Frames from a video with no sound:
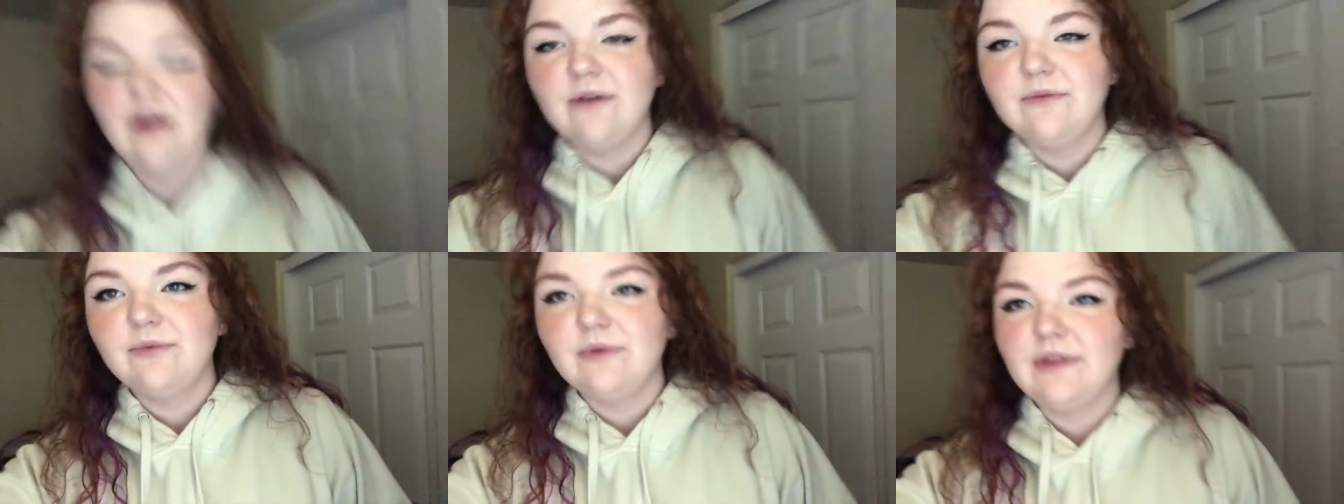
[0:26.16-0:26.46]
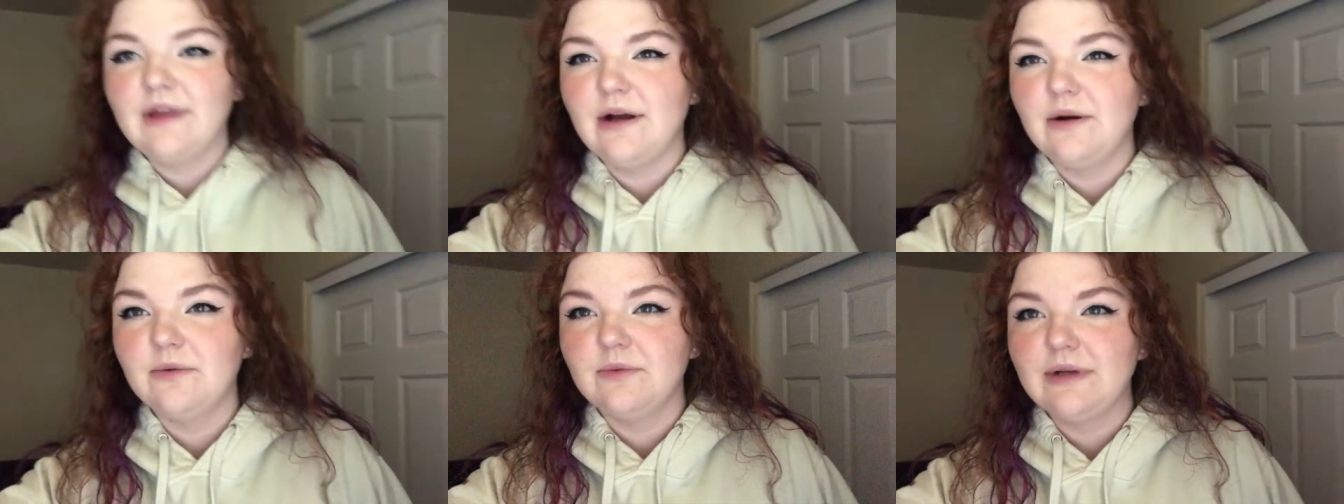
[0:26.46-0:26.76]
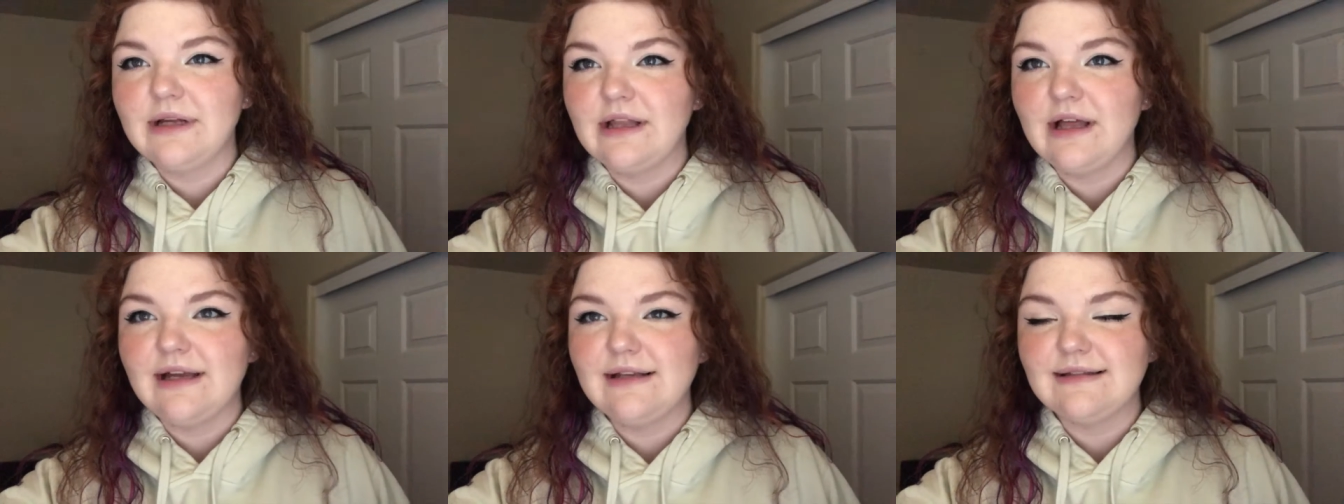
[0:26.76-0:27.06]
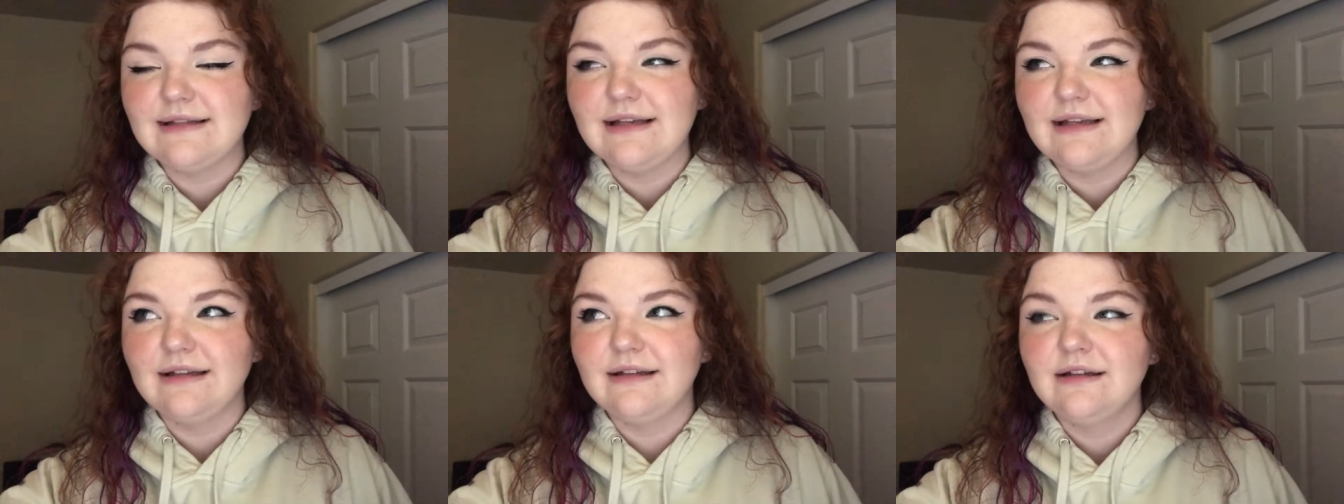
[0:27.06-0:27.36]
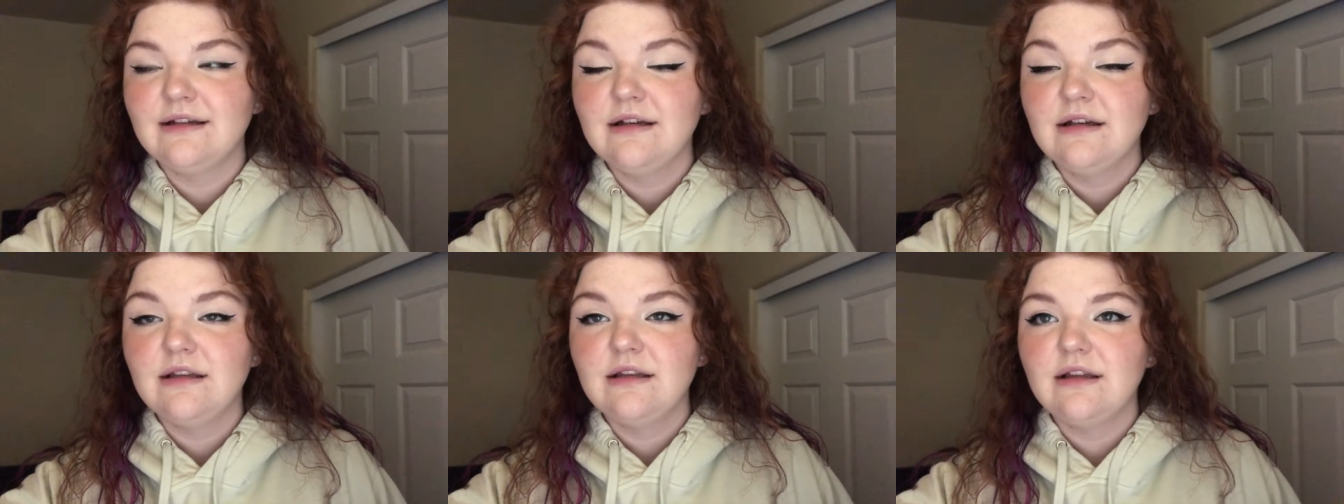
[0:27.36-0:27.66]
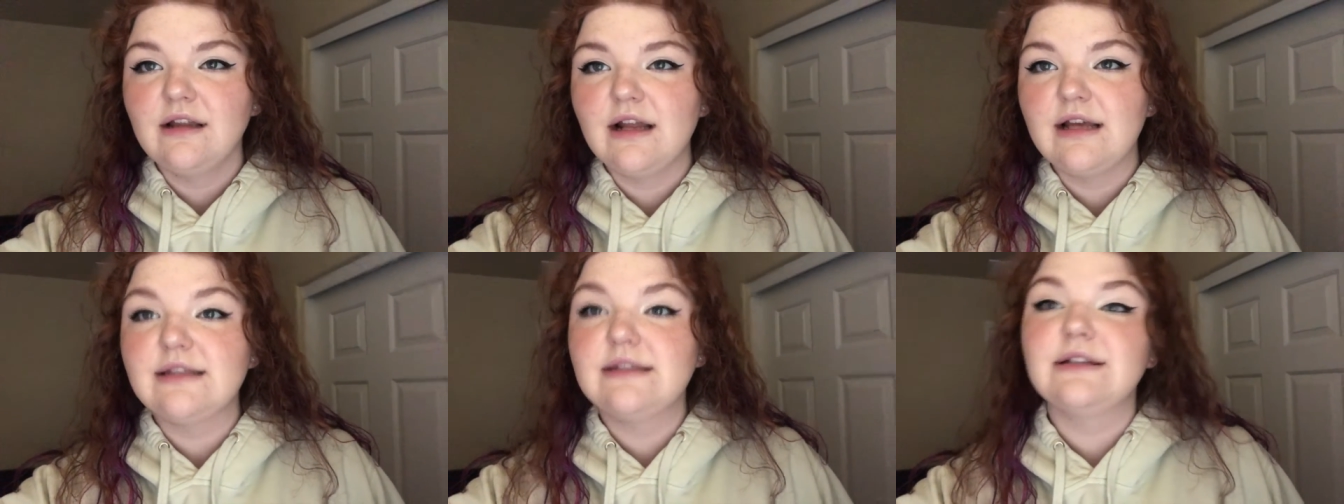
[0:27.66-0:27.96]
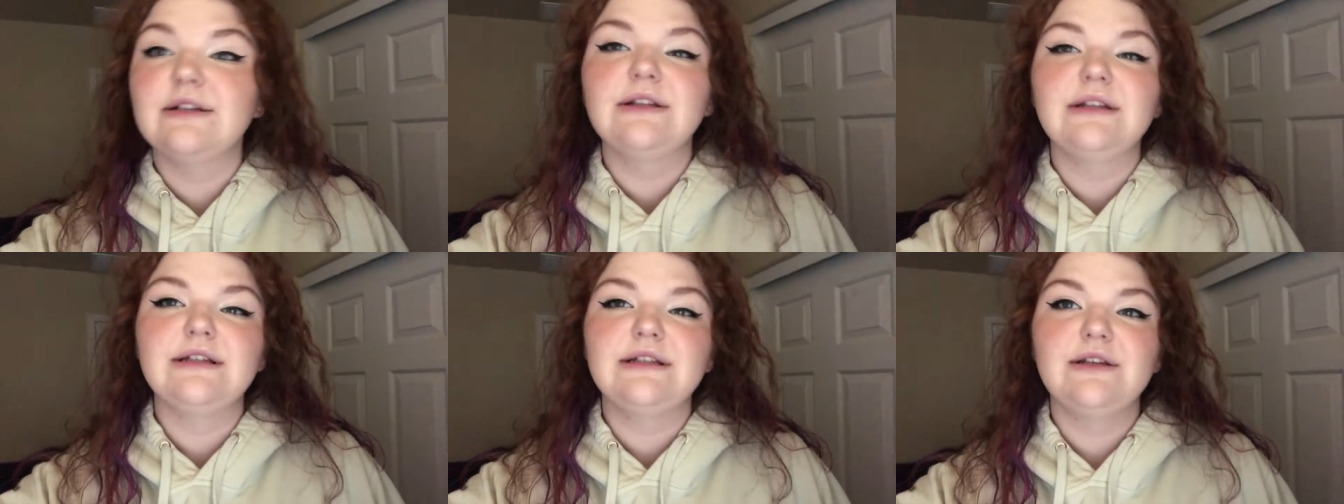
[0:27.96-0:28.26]
off without realizing that I
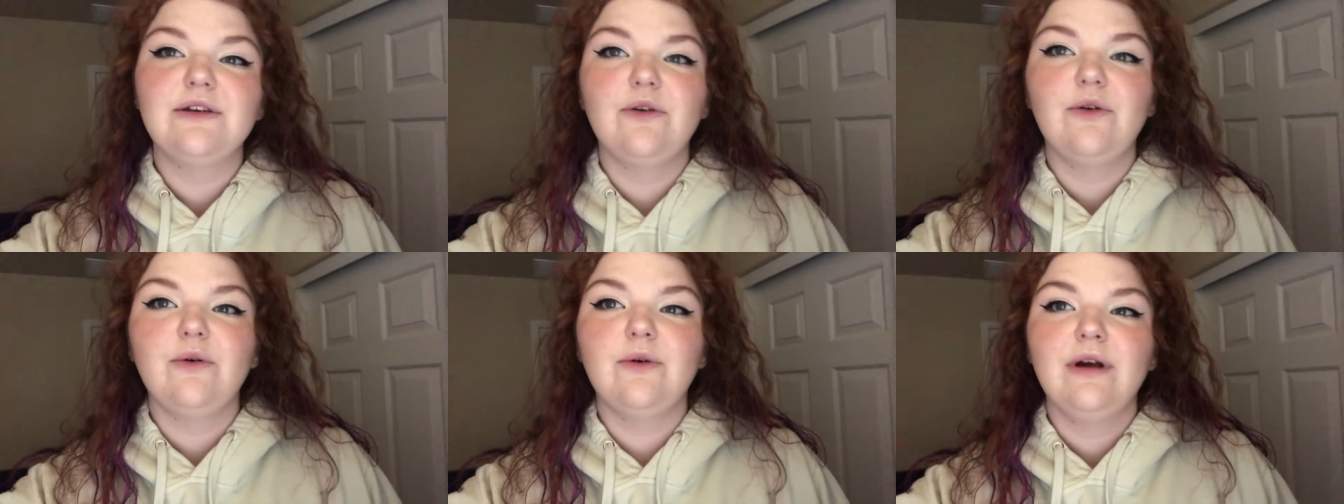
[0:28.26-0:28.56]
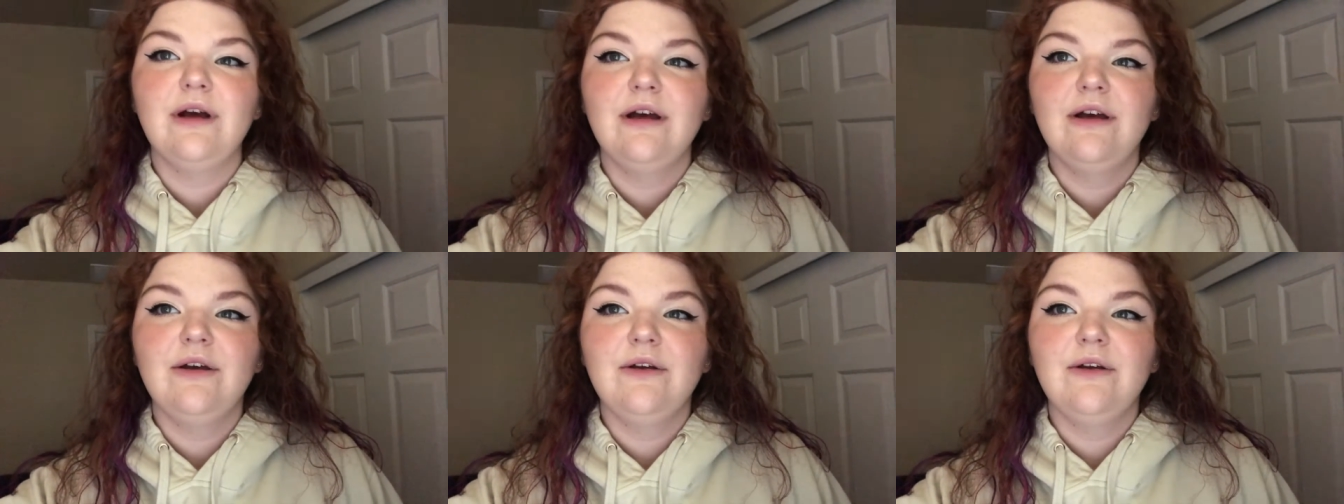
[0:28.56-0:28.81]
still need to